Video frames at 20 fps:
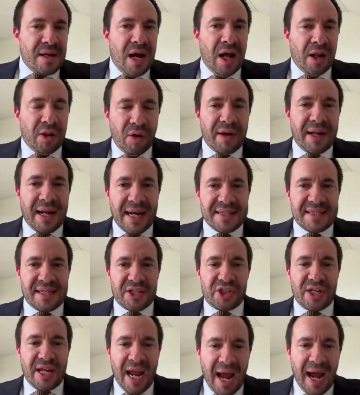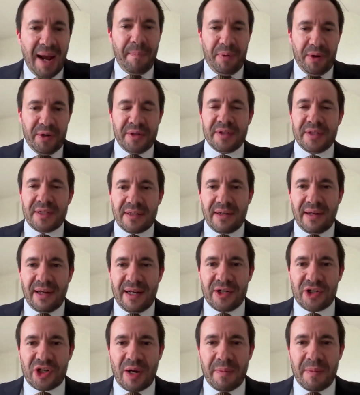A lot has actually happened
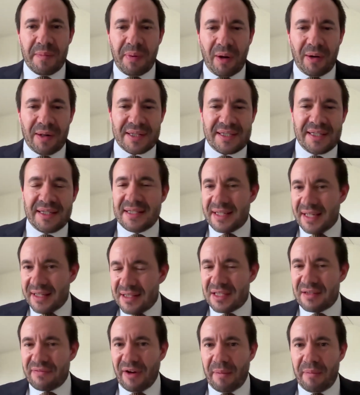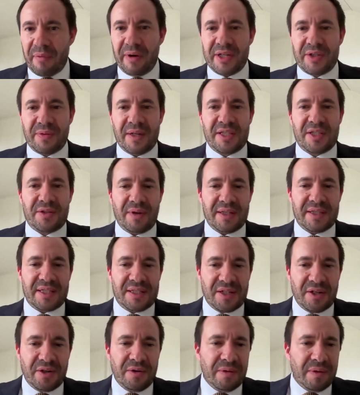in German policy since February twenty
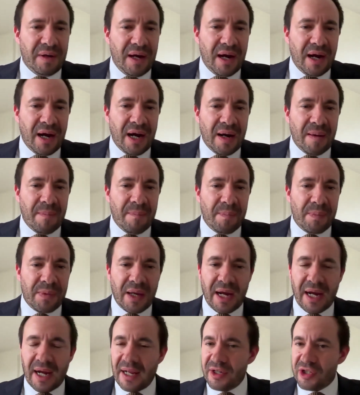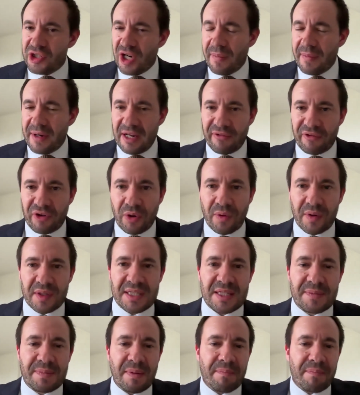twenty-two, um, and Germany, of course,
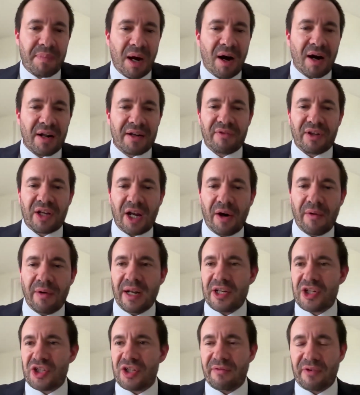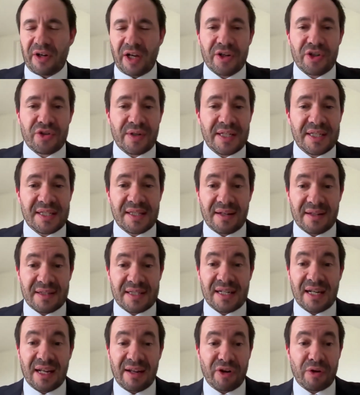has been part of the coalition of countries that has
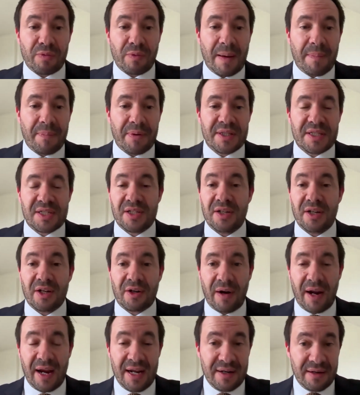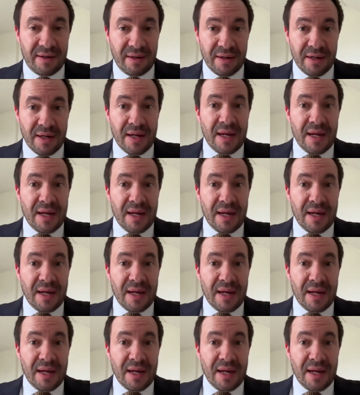delivered weapons to Ukraine.